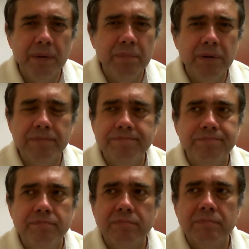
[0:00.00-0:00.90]
people.
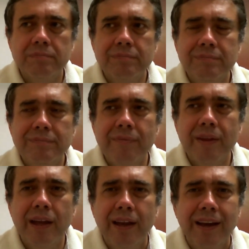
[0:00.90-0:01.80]

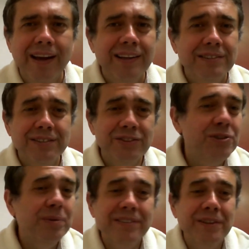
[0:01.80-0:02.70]
And
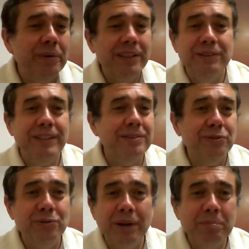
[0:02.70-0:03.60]
she was the one
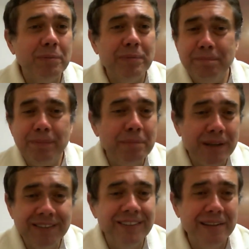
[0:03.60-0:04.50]
doing
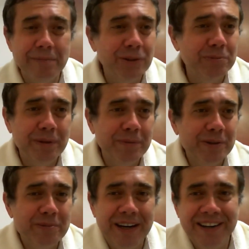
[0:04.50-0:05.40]
publicity about Brahma
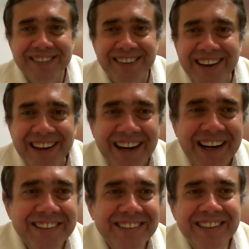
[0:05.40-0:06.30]
Kumaris.
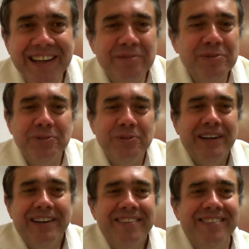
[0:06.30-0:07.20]
I didn't have to do
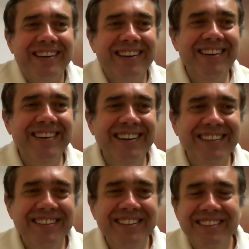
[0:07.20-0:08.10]
anything. I
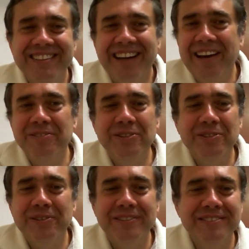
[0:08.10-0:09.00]
didn't have to
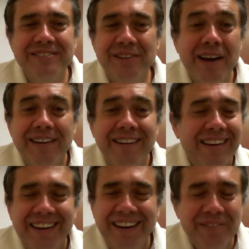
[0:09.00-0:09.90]
do not.
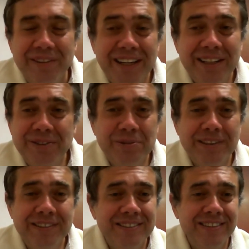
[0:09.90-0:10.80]
Really, it
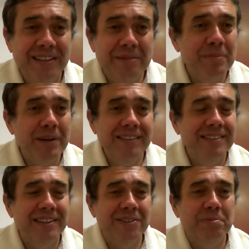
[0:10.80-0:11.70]
was an
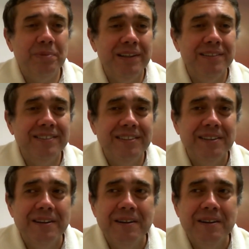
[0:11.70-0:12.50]
amazing experience.